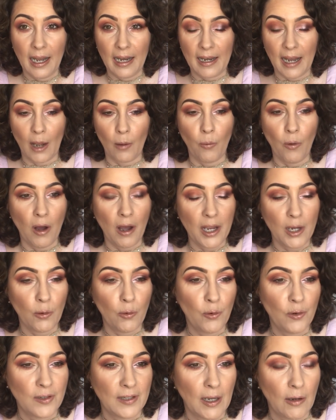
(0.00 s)
Now what I
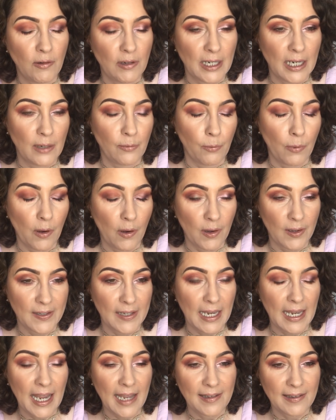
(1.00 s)
also did
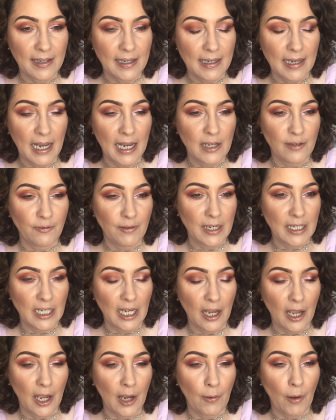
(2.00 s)
was, yesterday's
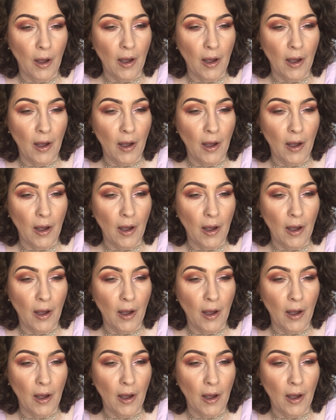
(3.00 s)
video,